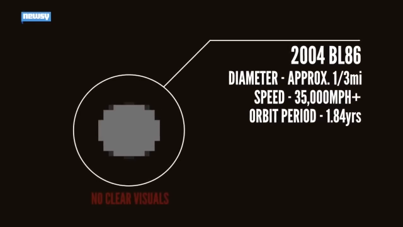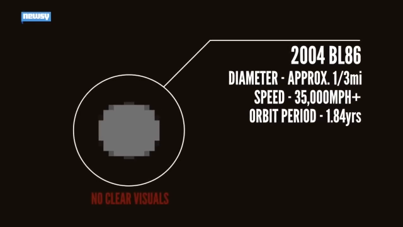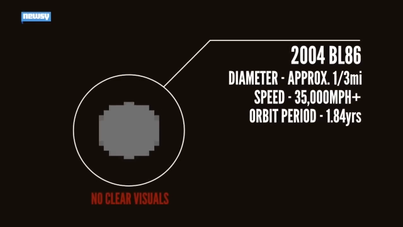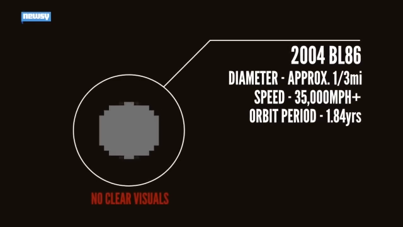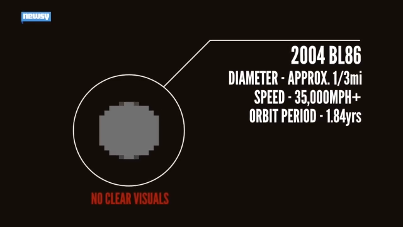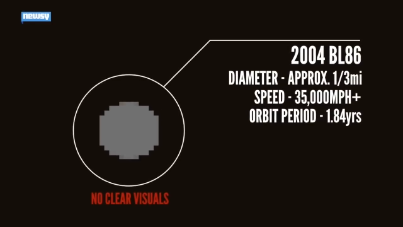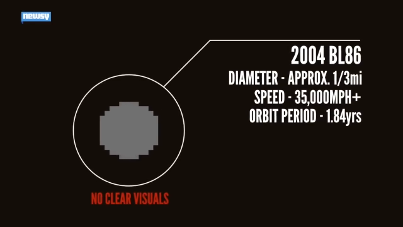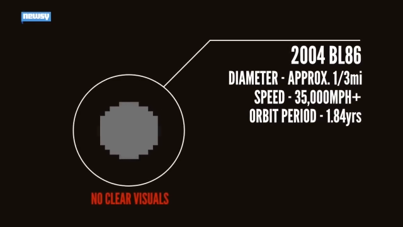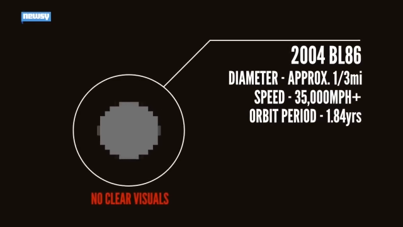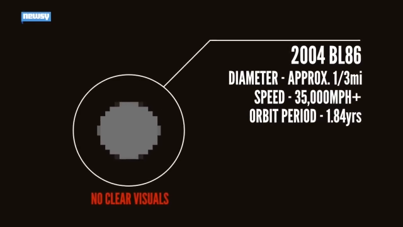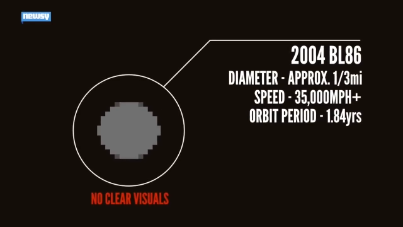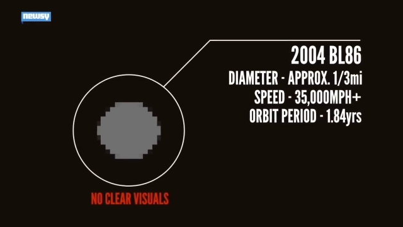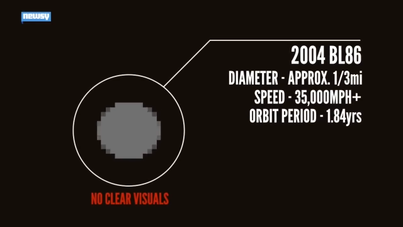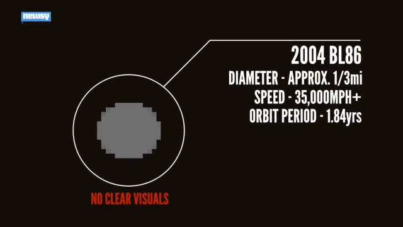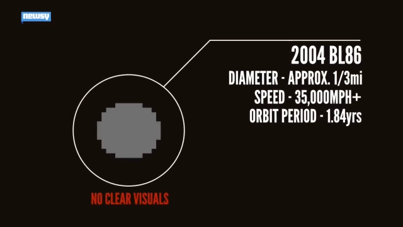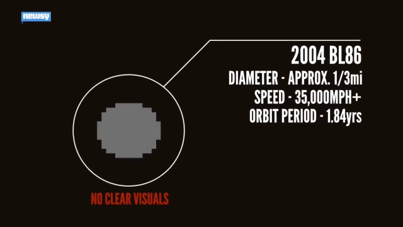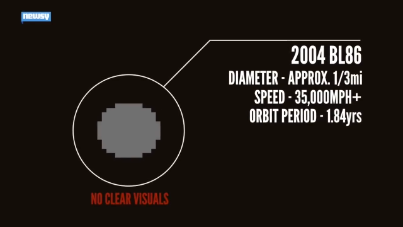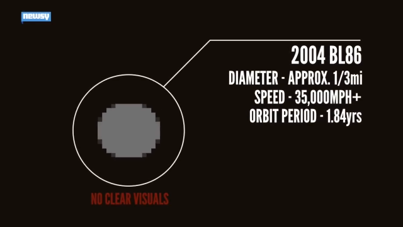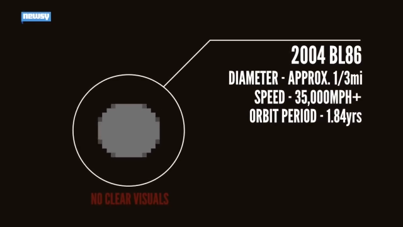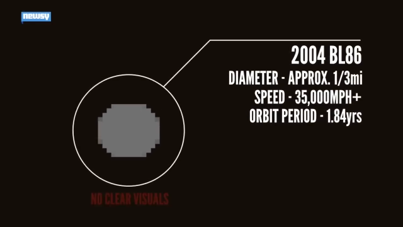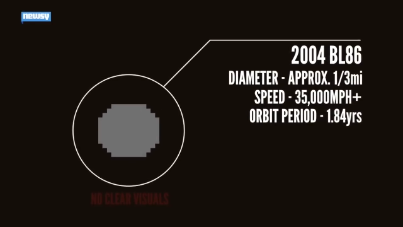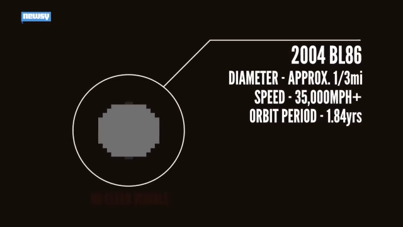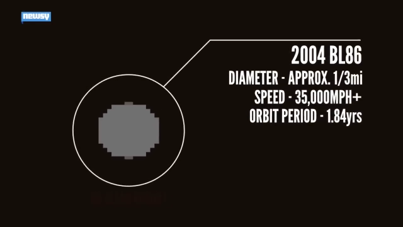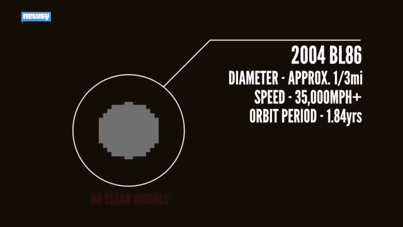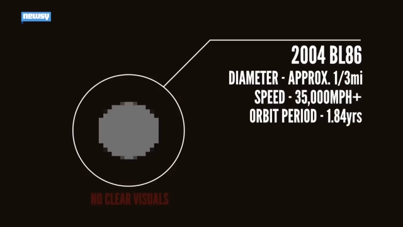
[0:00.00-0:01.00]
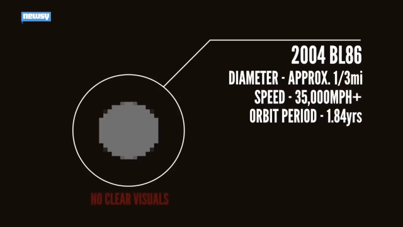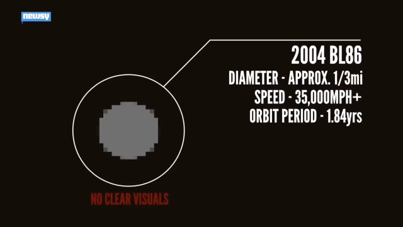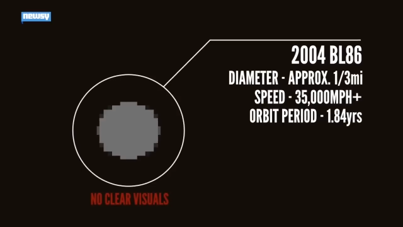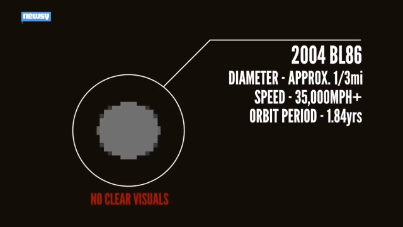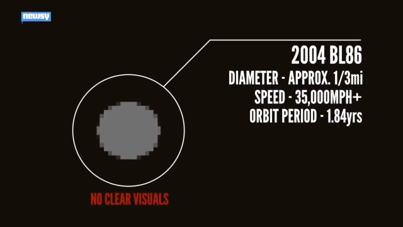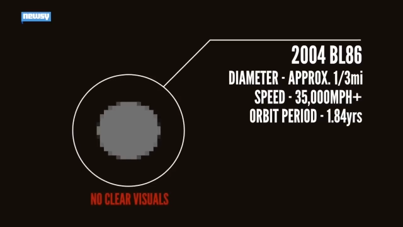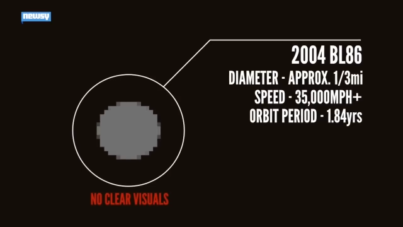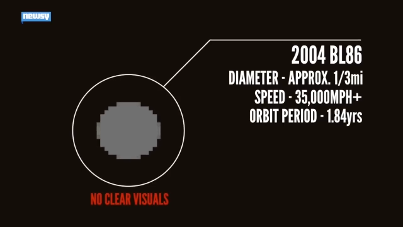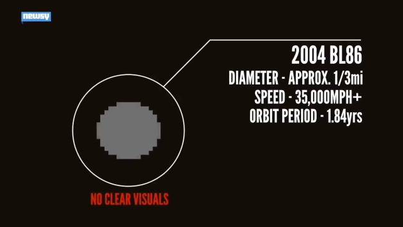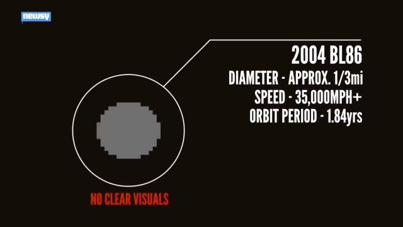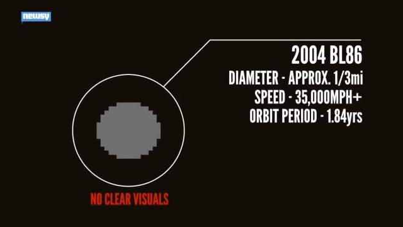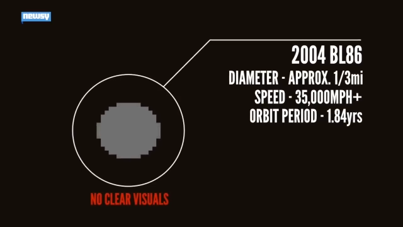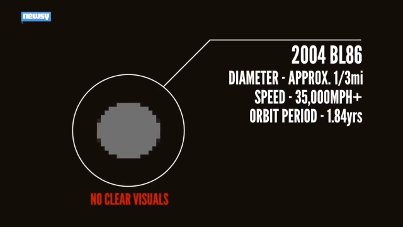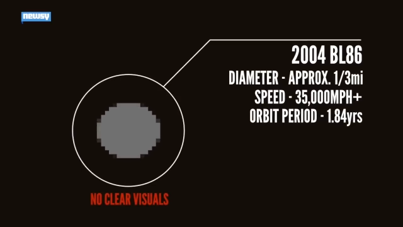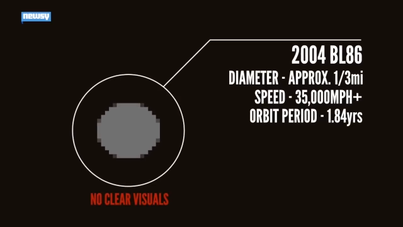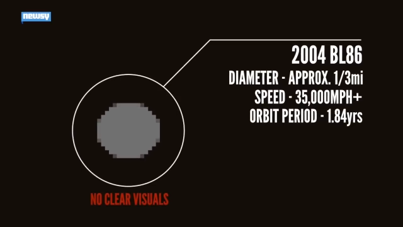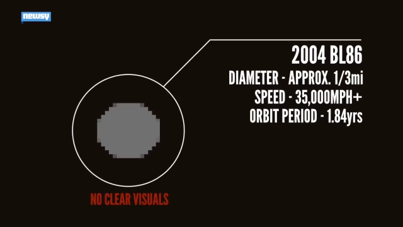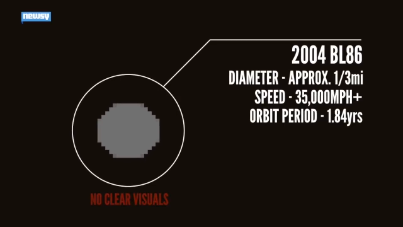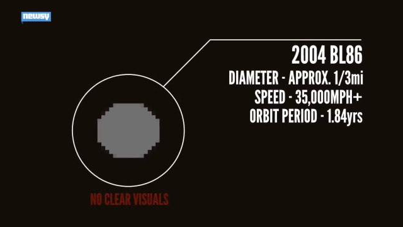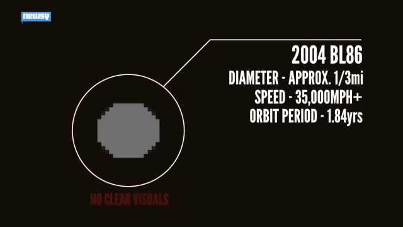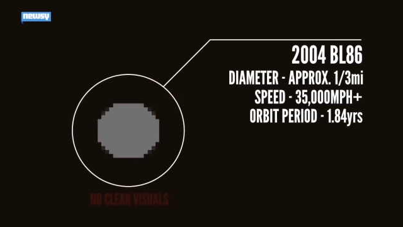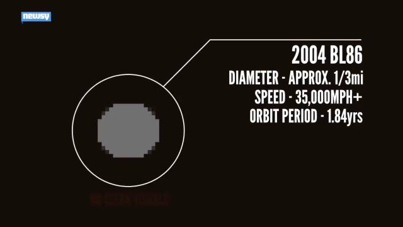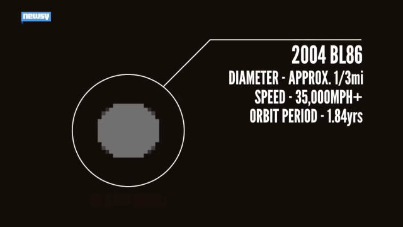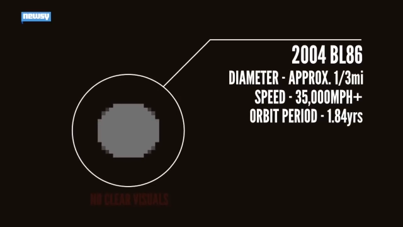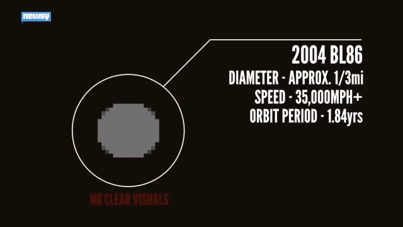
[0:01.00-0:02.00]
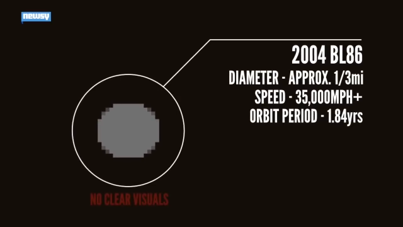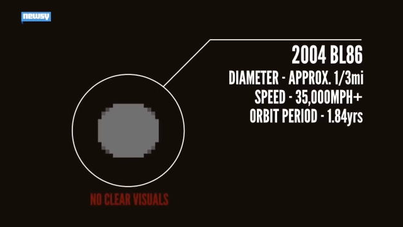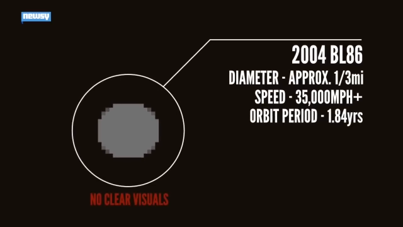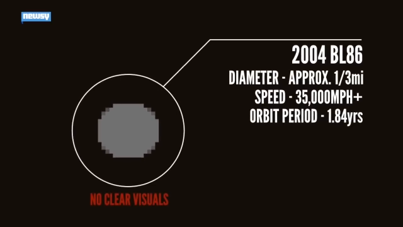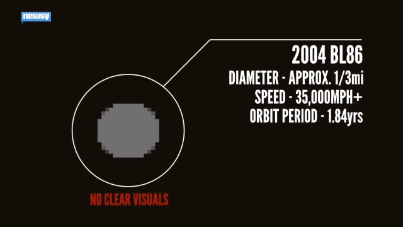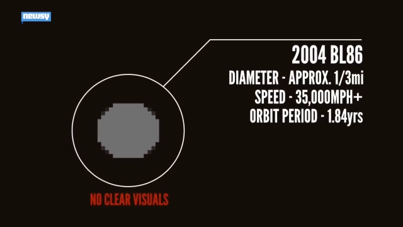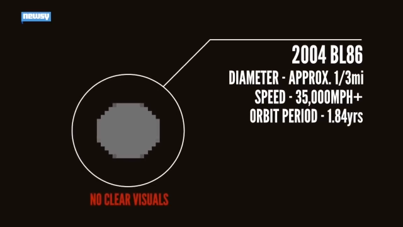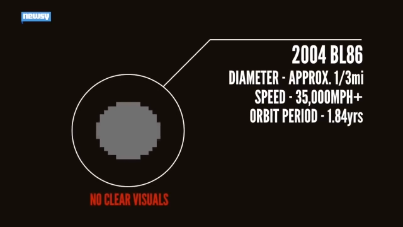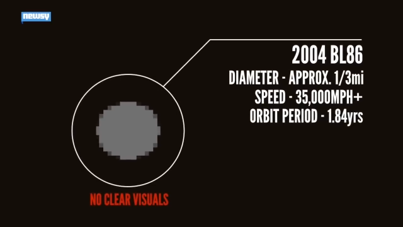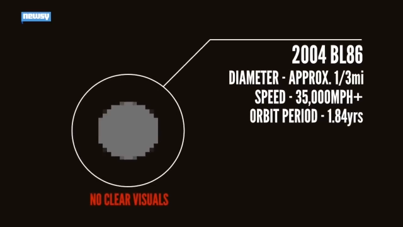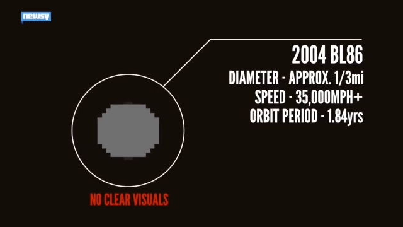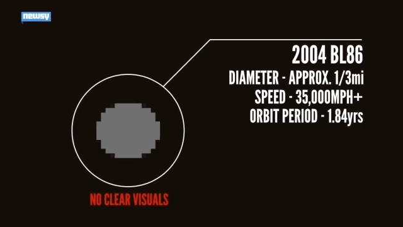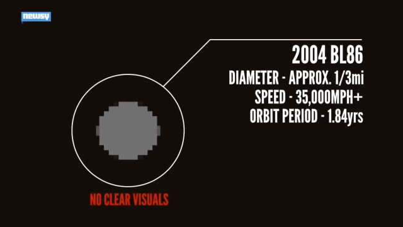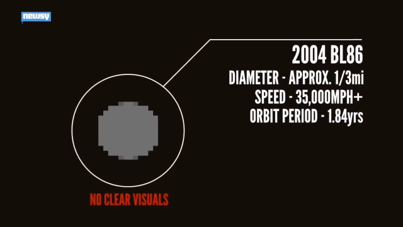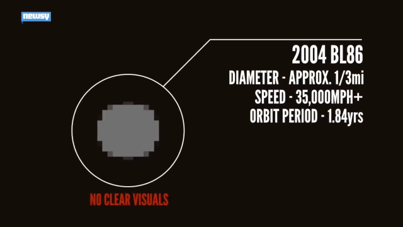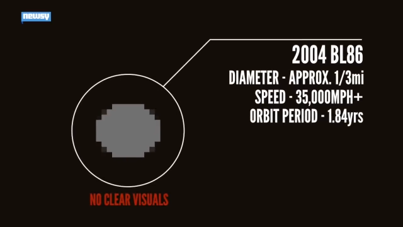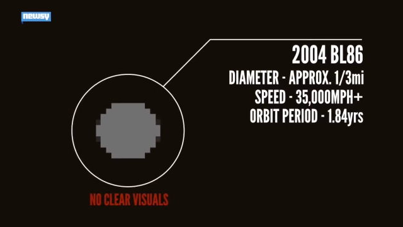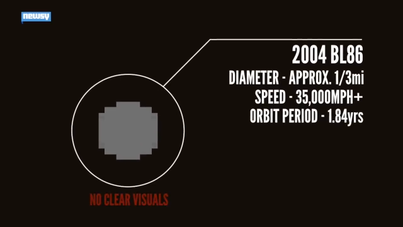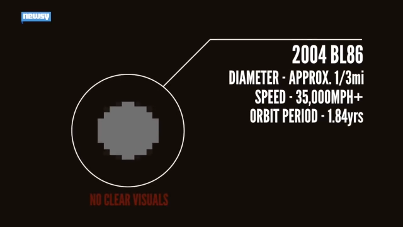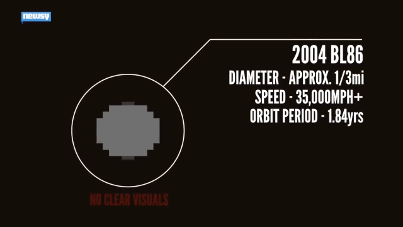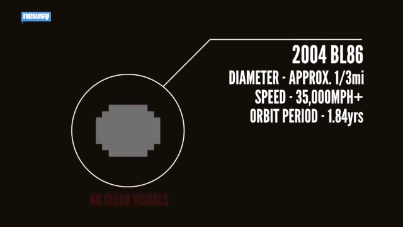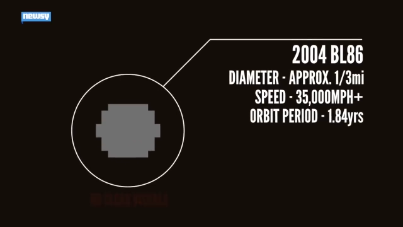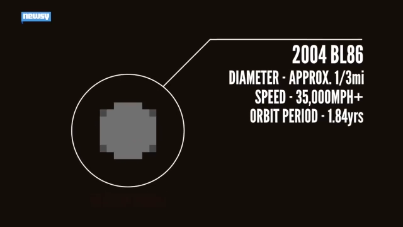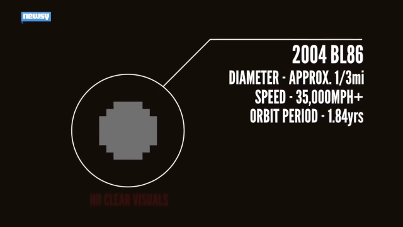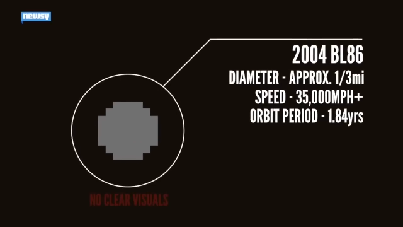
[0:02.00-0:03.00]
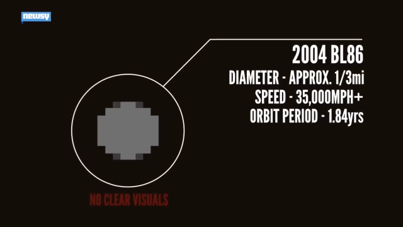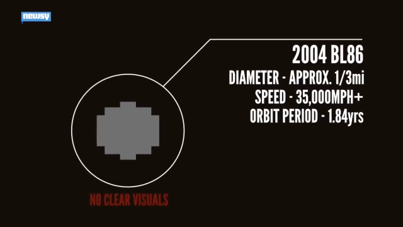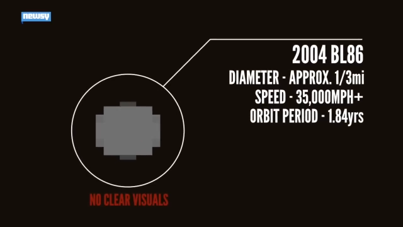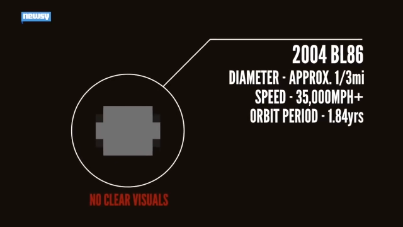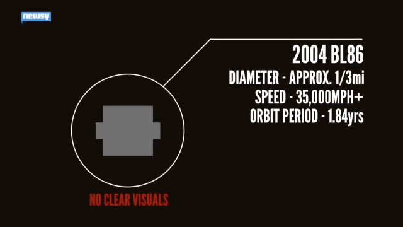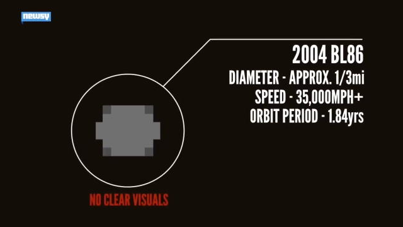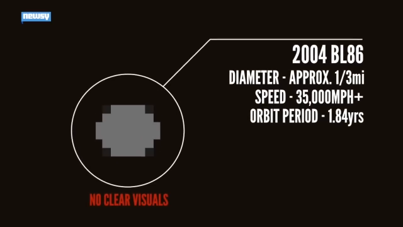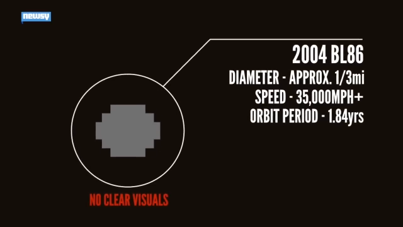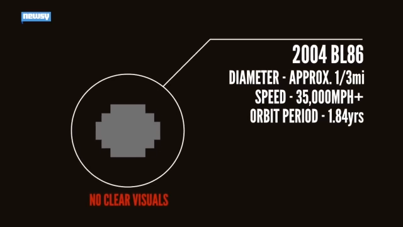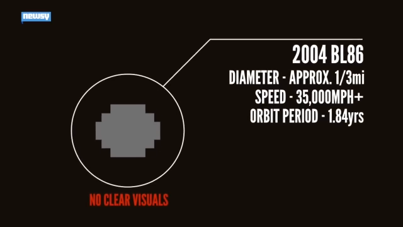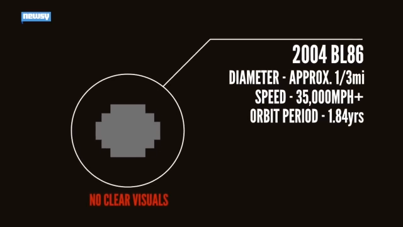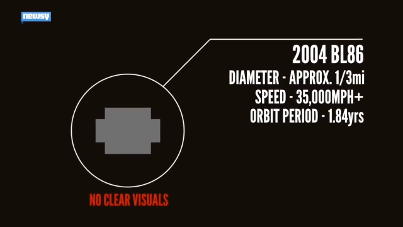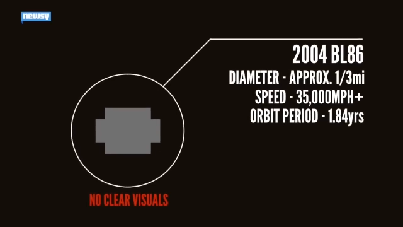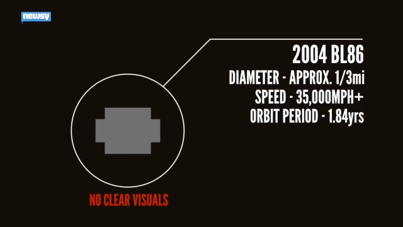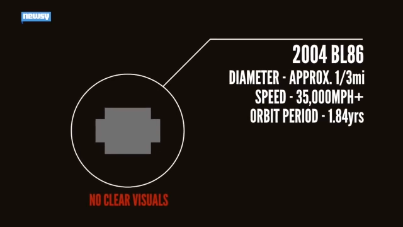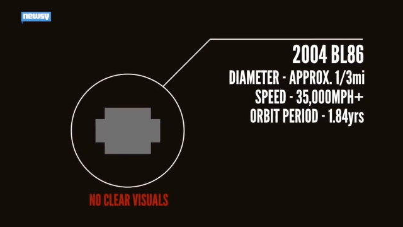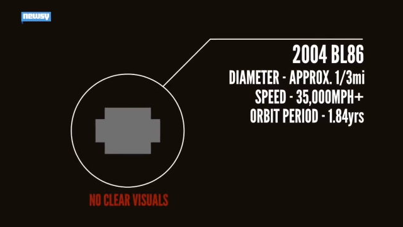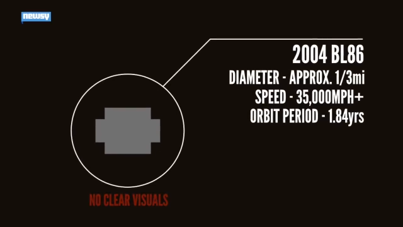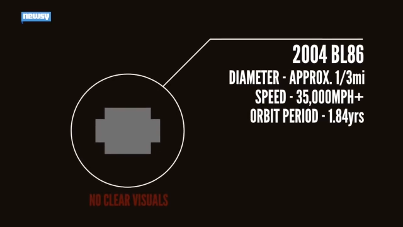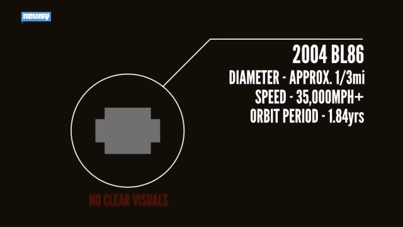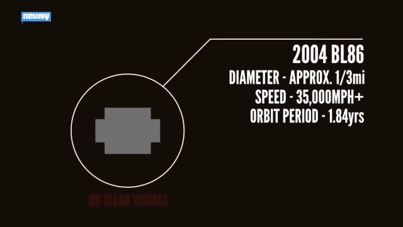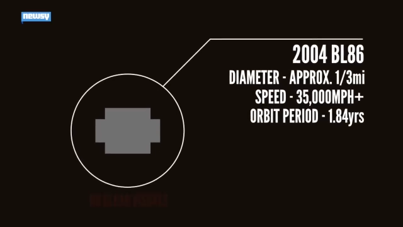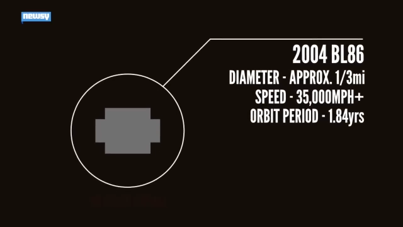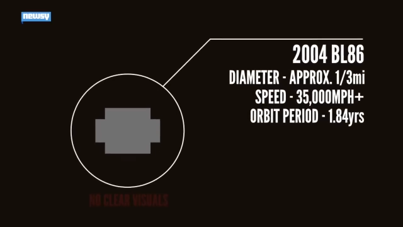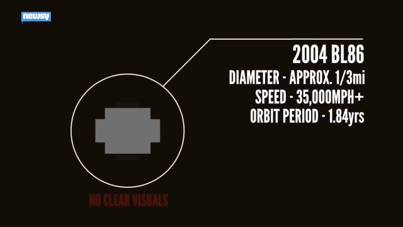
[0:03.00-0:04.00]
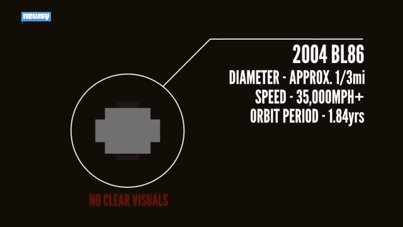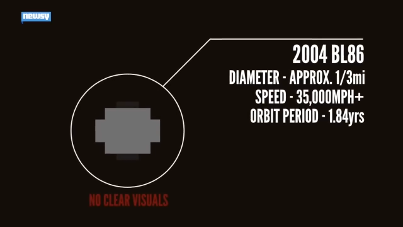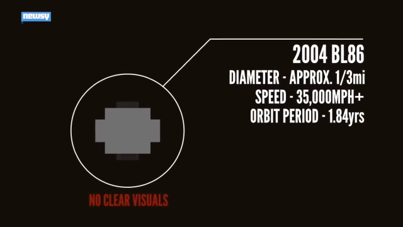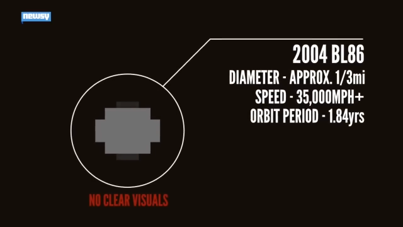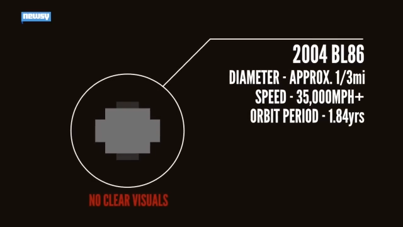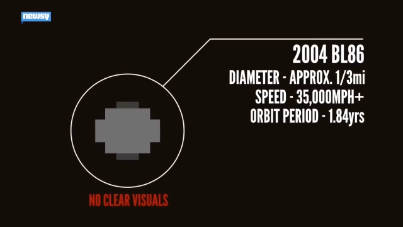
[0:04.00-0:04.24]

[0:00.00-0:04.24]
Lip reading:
Nobody's mouth can be seen.